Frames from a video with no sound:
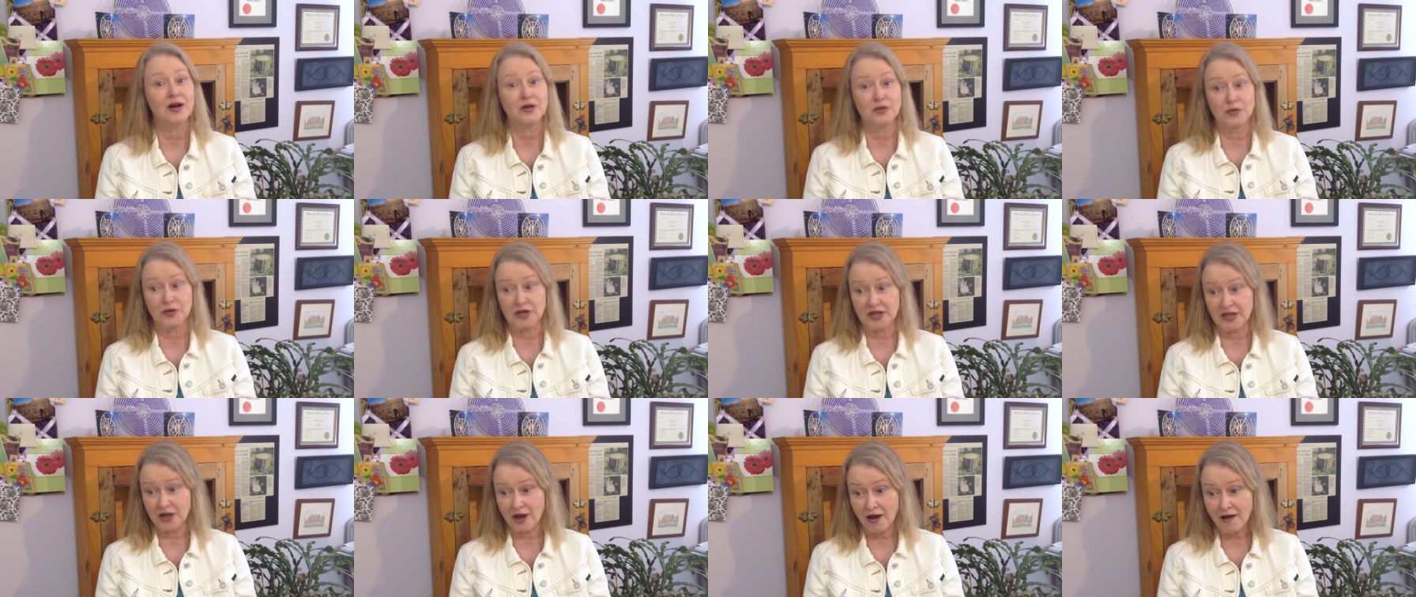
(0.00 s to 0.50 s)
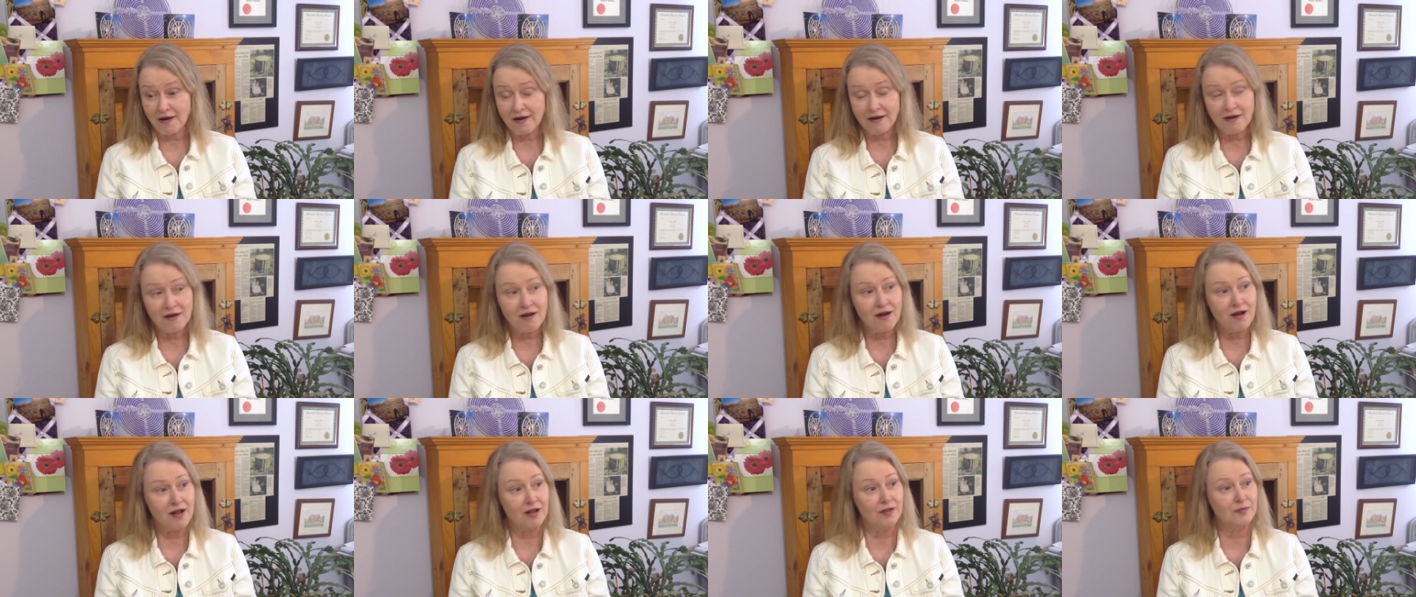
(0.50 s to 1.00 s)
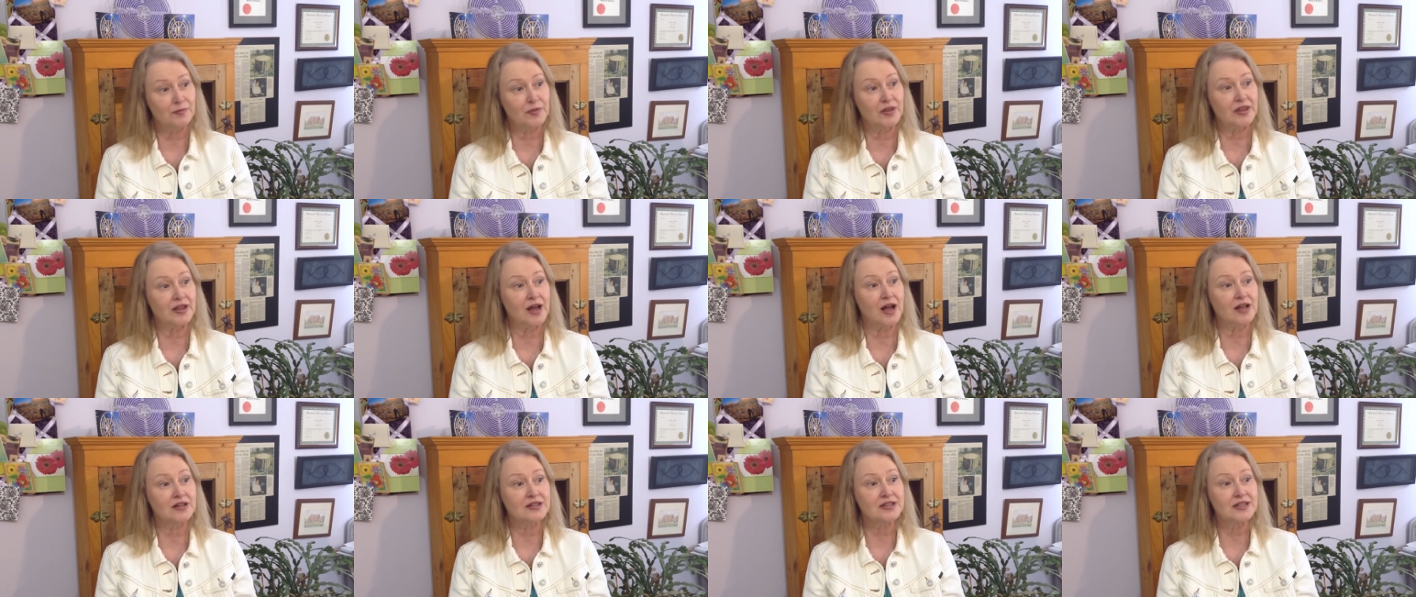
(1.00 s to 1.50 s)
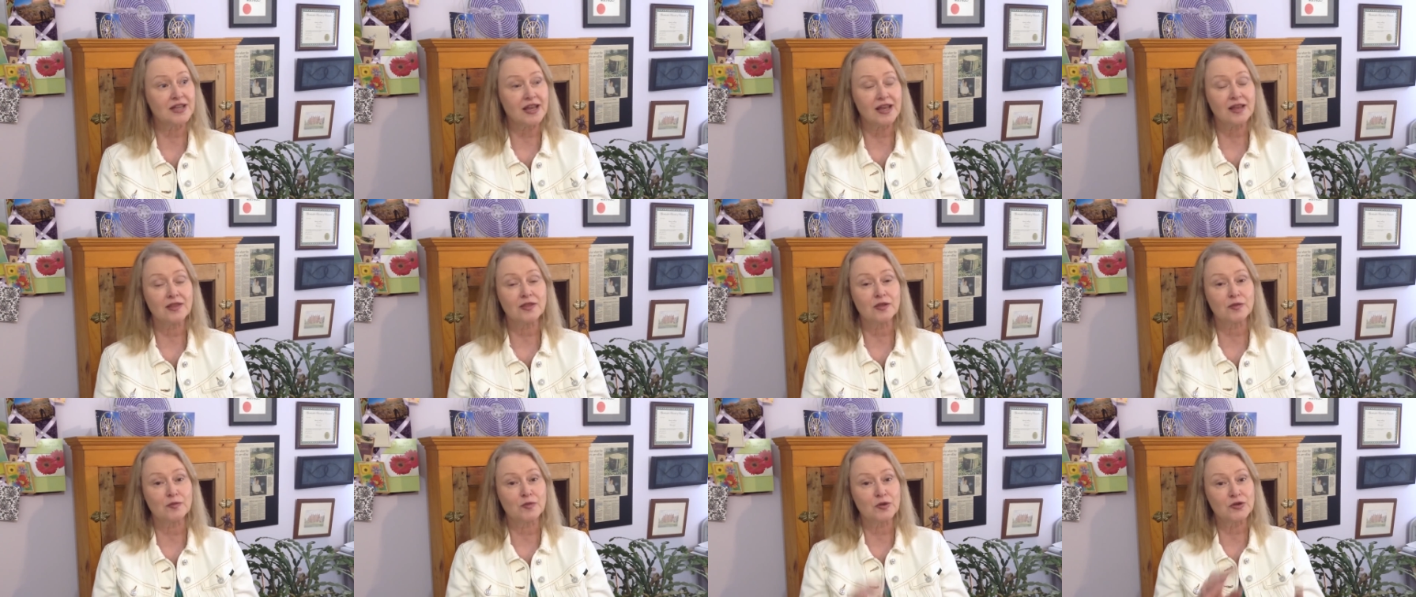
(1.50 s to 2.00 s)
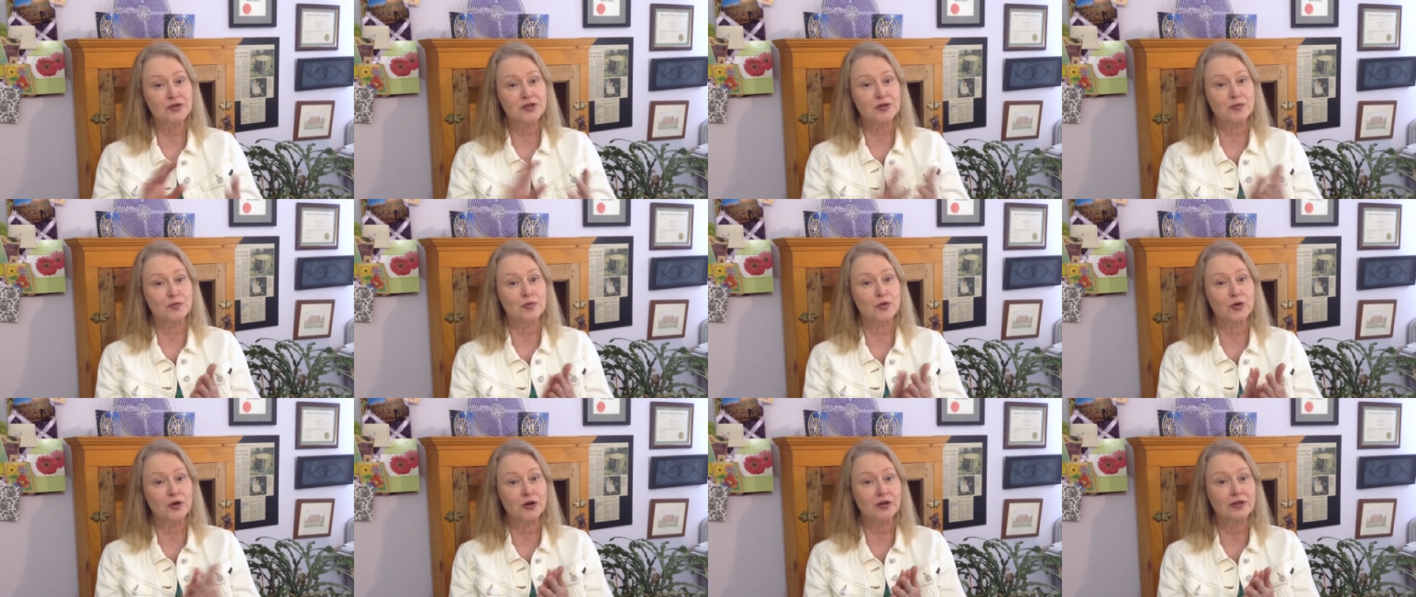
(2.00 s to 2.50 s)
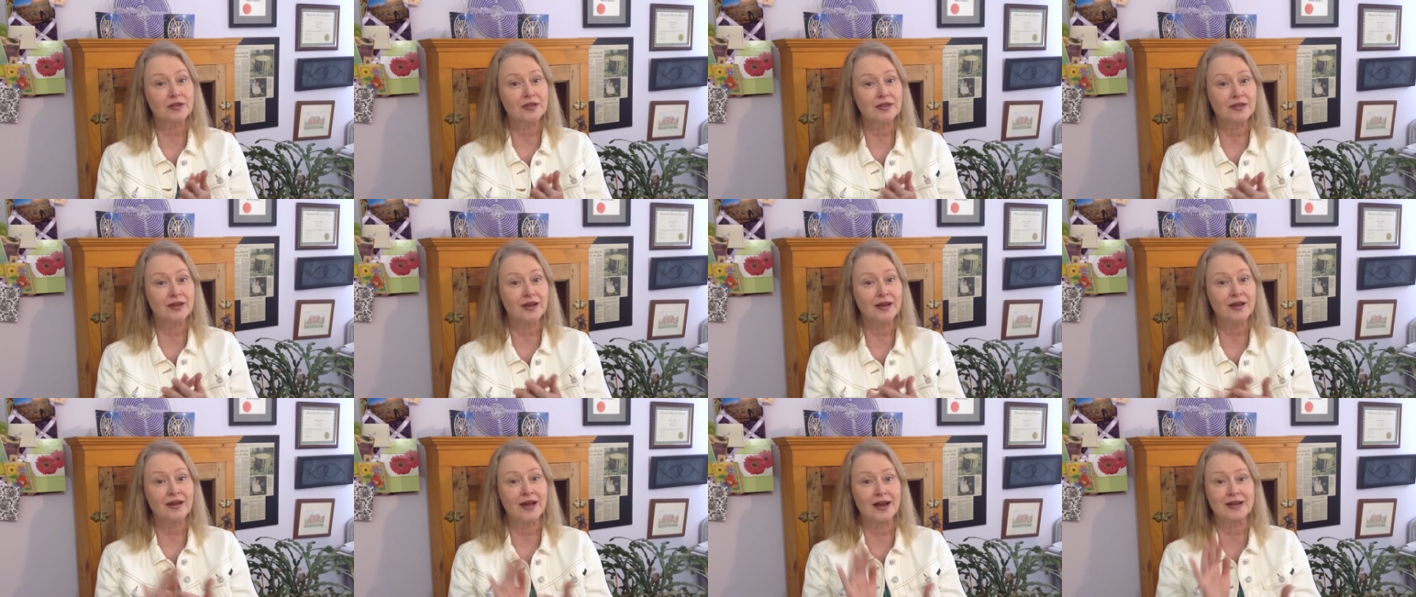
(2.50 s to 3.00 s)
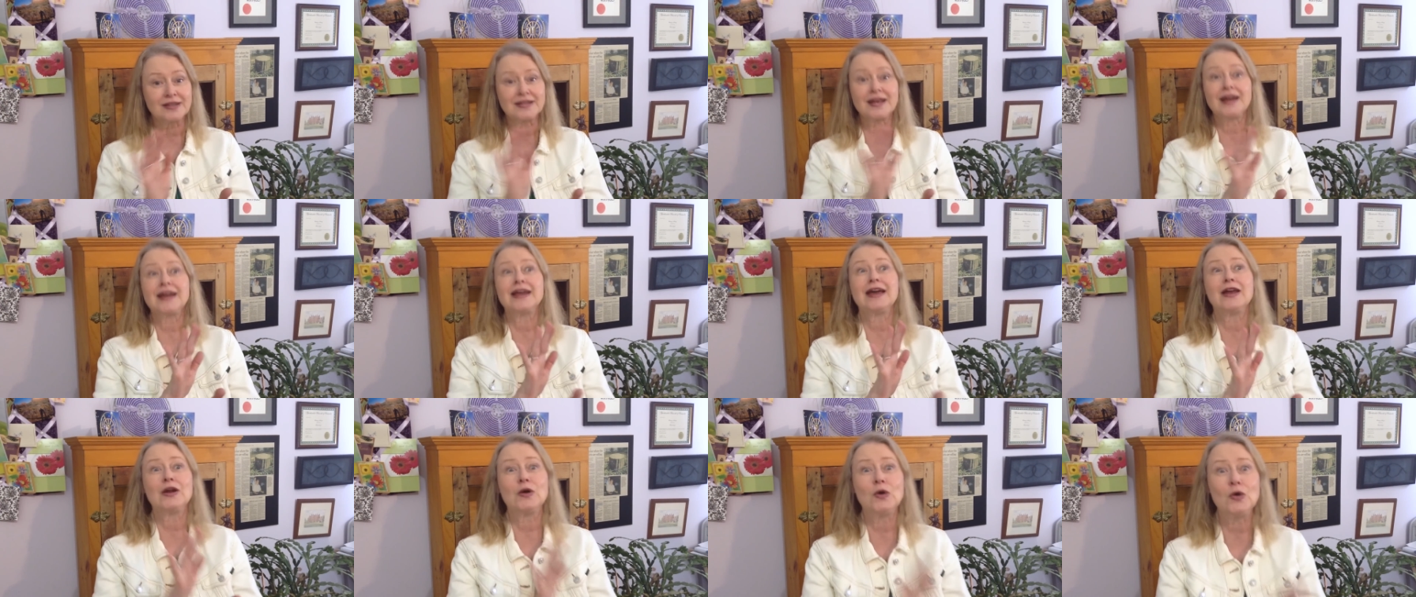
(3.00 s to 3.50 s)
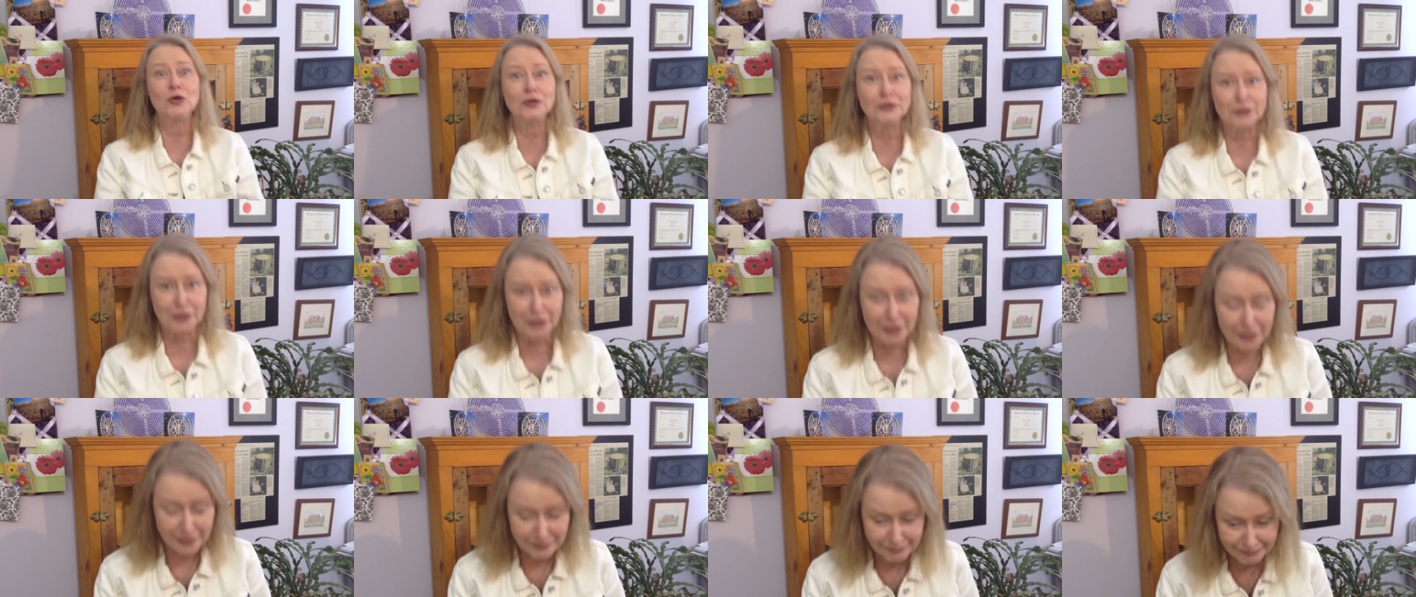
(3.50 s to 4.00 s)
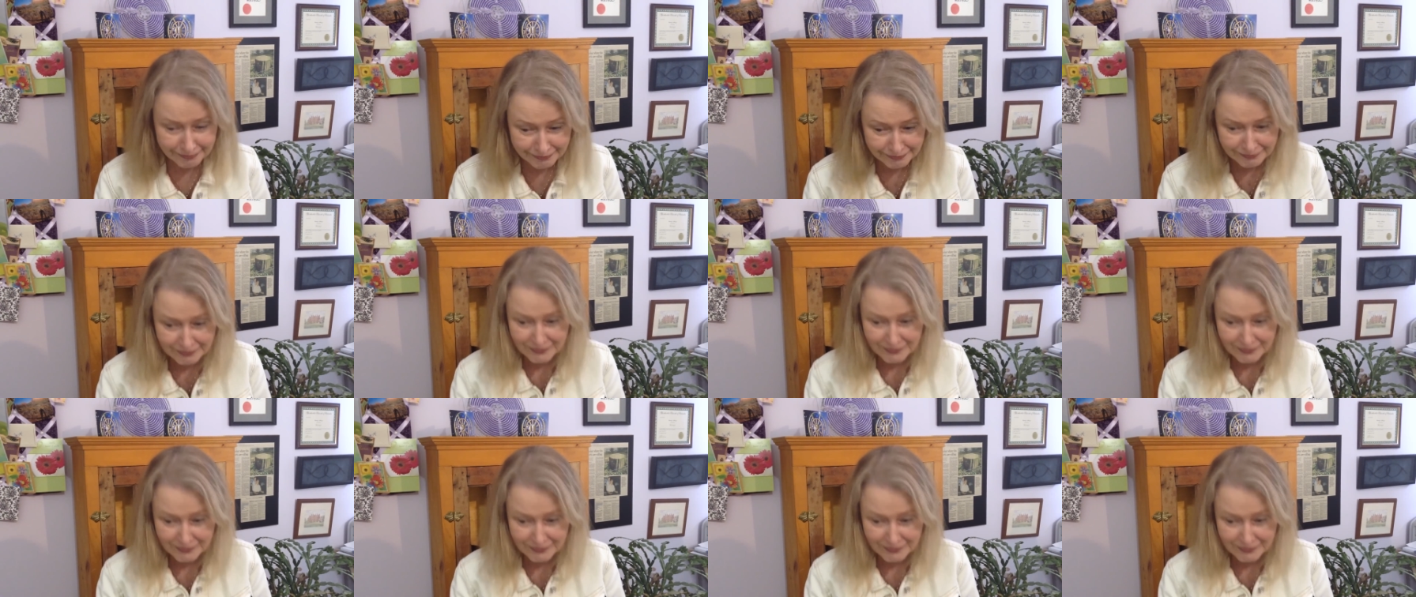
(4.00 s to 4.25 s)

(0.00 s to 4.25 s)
We got it all. But I'll say the most important thing as I get older,